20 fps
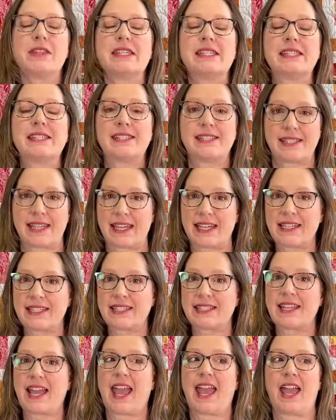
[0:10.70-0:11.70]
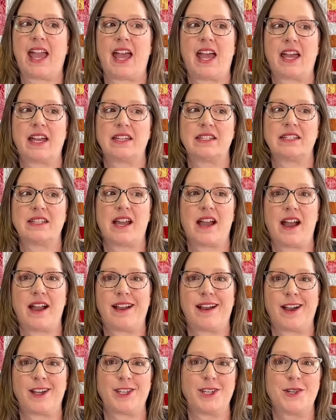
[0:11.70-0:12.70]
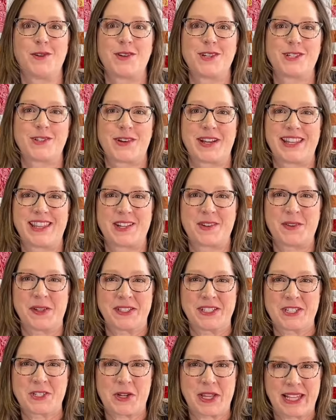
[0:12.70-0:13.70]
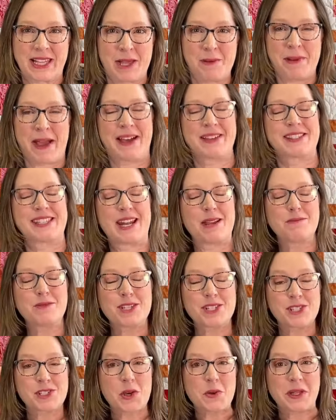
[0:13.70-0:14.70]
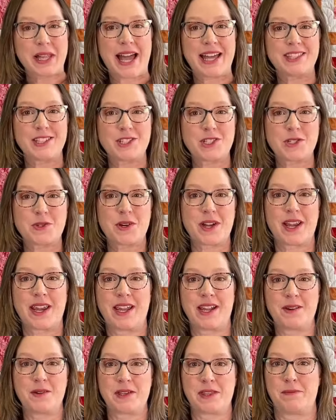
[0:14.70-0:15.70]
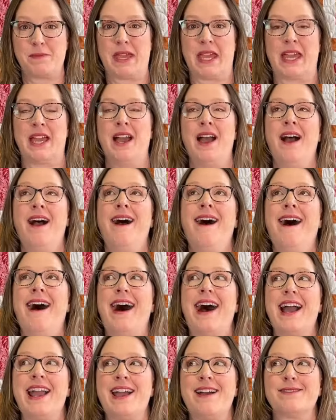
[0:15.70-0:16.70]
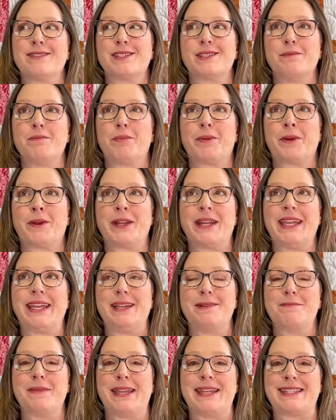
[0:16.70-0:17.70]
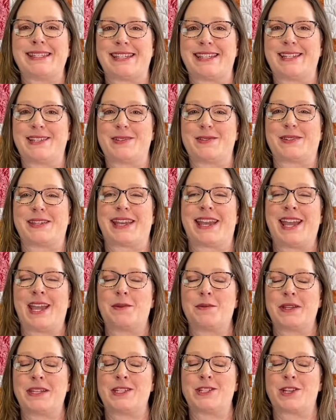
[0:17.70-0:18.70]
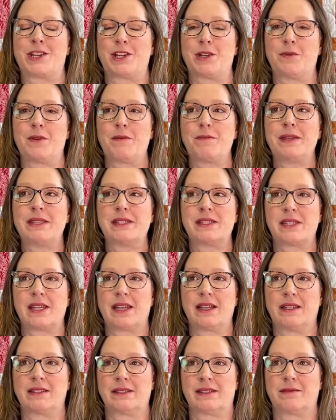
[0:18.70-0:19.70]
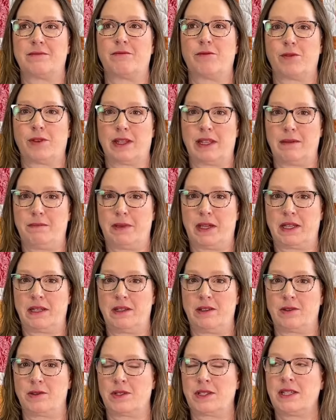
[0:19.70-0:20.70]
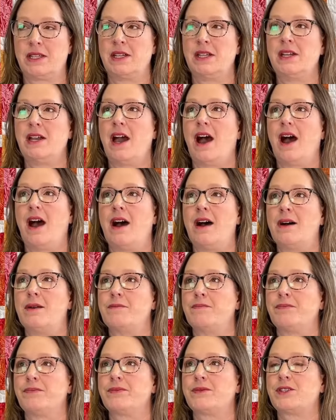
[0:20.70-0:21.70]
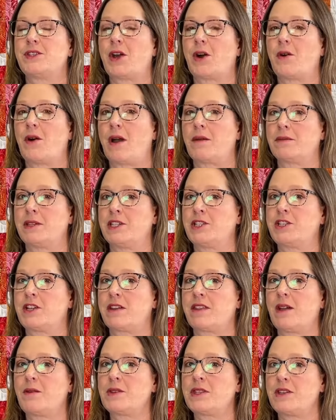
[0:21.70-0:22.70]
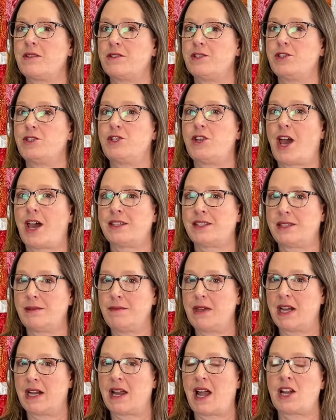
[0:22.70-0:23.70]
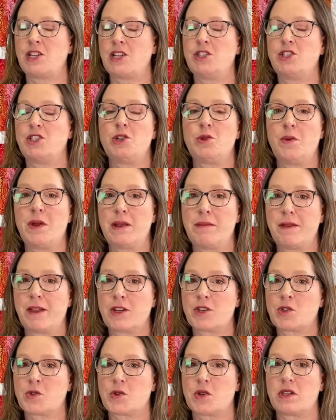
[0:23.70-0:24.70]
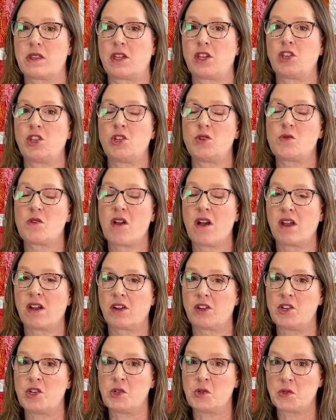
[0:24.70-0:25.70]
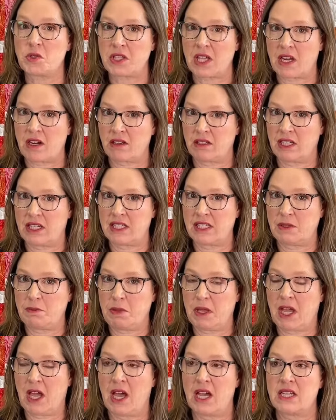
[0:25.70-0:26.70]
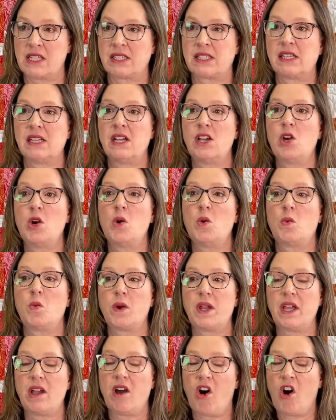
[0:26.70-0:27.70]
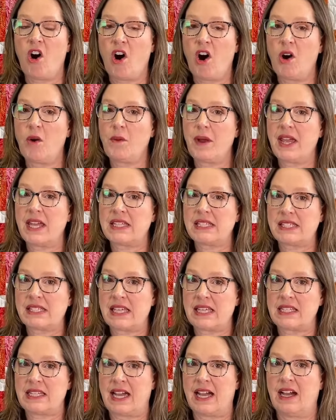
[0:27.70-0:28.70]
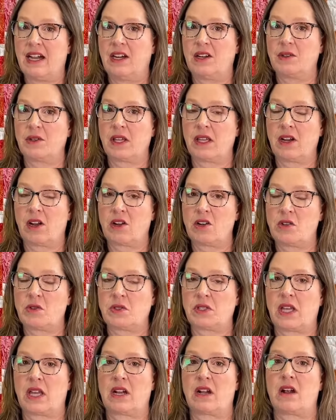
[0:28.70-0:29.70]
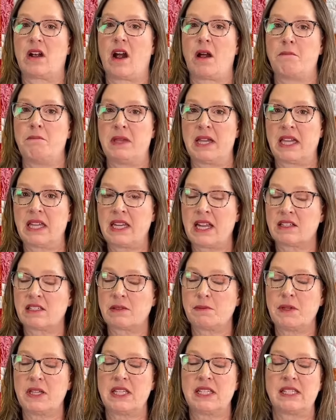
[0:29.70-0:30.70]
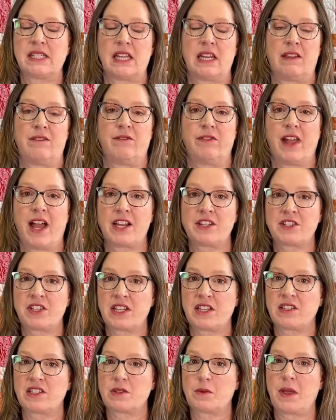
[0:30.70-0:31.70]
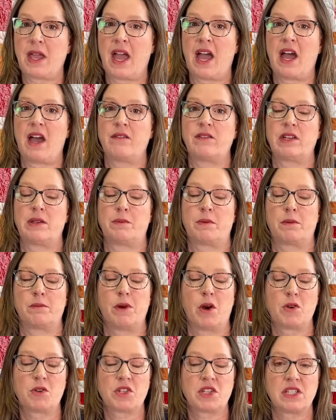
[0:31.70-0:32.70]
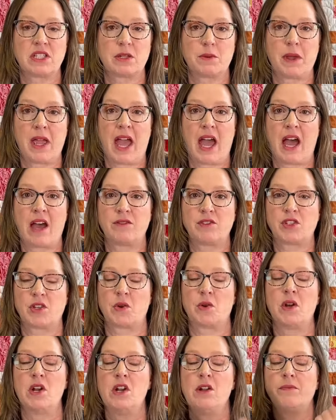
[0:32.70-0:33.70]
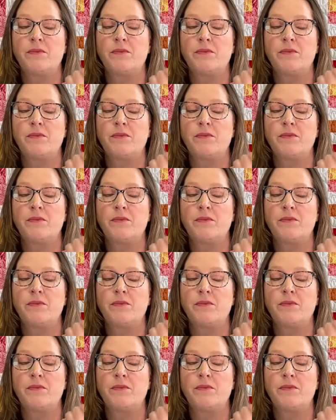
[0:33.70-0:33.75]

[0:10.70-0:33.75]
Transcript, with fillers: the sixth, and uh, you are joining the Quilted Joy Clubhouse, and I'm just so glad that you are here with me. I have some pretty amazing news I can't wait to share you. We've been sitting on some really big news, um, so I'm going to share that with you in just a minute. I do want to make sure that you are on our newsletter list because we always send out in our newsletter our big announcements, any flash sales that we have, any promotions that we have. So